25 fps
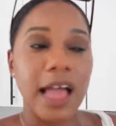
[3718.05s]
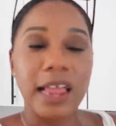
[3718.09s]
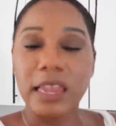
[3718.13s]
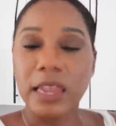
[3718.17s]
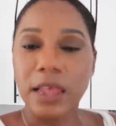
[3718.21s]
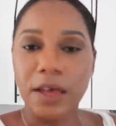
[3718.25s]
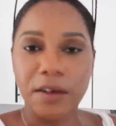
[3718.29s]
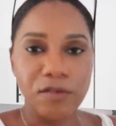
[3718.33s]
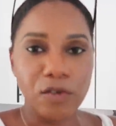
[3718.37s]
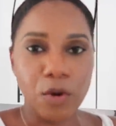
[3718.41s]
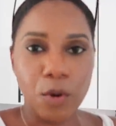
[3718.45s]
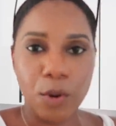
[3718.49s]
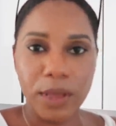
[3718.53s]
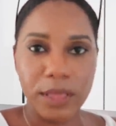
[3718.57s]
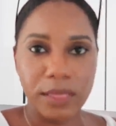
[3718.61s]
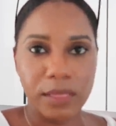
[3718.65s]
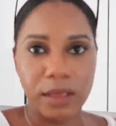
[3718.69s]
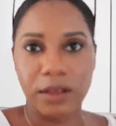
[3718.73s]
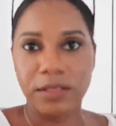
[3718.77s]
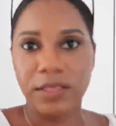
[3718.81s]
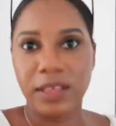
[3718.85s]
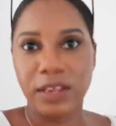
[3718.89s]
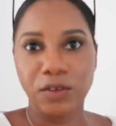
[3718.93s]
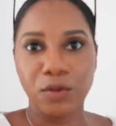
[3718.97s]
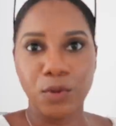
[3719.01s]
I love going
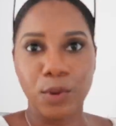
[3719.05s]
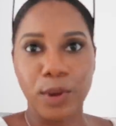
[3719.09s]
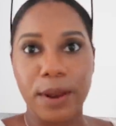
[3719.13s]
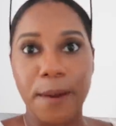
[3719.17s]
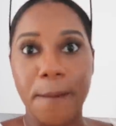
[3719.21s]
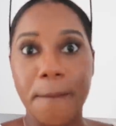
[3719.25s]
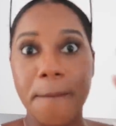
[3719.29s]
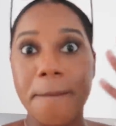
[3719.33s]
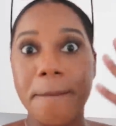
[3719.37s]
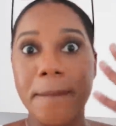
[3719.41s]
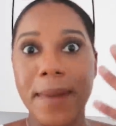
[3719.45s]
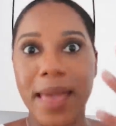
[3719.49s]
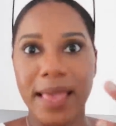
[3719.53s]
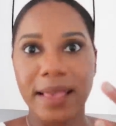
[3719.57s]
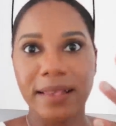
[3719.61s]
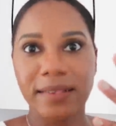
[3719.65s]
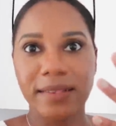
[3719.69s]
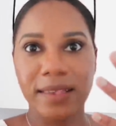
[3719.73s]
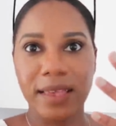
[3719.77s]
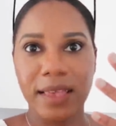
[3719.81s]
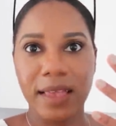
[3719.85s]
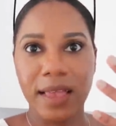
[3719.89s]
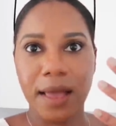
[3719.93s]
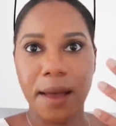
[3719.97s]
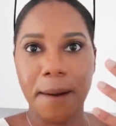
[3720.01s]
there. They do an
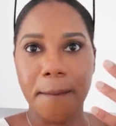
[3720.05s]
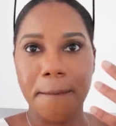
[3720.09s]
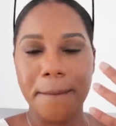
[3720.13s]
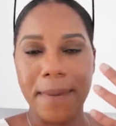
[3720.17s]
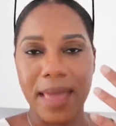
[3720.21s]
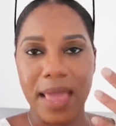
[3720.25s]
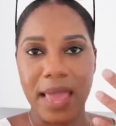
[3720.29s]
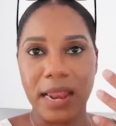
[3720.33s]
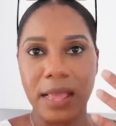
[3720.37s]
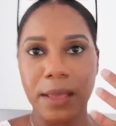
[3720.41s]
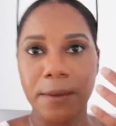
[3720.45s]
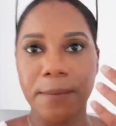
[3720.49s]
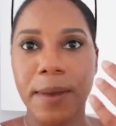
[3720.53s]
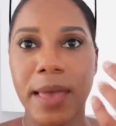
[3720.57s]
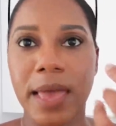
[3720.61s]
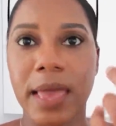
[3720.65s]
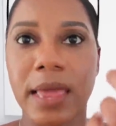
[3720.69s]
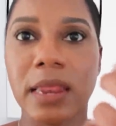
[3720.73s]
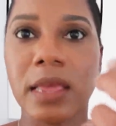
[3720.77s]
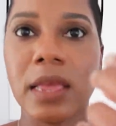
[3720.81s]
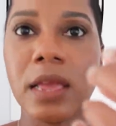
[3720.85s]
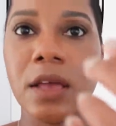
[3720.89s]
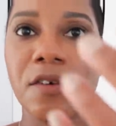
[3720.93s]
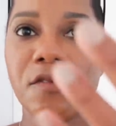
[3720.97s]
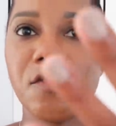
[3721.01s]
amazing
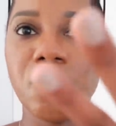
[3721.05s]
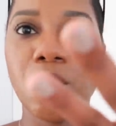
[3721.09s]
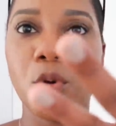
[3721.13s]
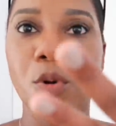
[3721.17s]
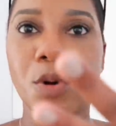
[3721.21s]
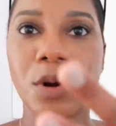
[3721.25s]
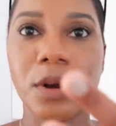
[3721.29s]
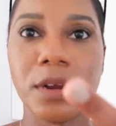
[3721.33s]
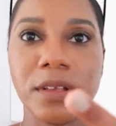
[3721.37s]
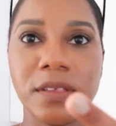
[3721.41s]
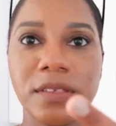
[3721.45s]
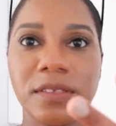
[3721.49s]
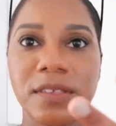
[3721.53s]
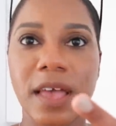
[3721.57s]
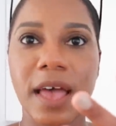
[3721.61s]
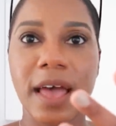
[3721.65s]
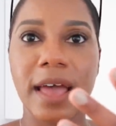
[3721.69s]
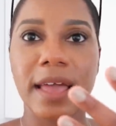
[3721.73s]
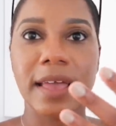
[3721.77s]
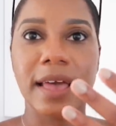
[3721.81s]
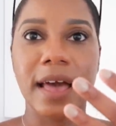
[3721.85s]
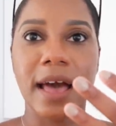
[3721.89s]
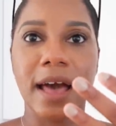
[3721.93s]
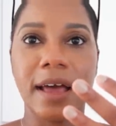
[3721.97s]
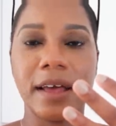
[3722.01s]
mani-pedi. Of course,
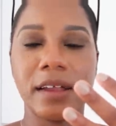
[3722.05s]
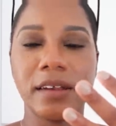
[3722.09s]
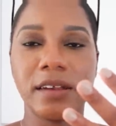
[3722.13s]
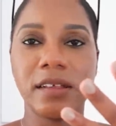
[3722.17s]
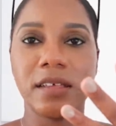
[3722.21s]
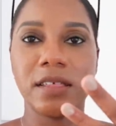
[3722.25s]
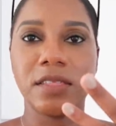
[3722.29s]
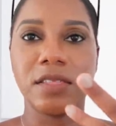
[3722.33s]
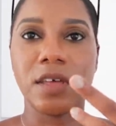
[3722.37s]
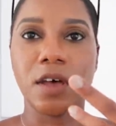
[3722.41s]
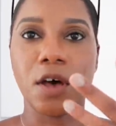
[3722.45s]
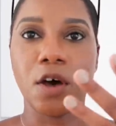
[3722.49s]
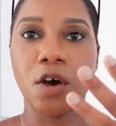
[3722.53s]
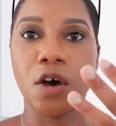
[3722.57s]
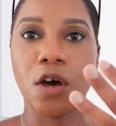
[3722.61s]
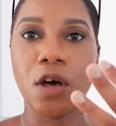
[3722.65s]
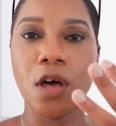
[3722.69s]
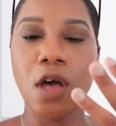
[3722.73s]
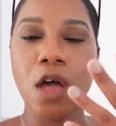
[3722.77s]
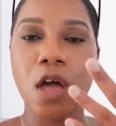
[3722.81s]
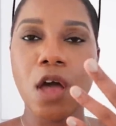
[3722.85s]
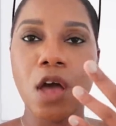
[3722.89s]
I got the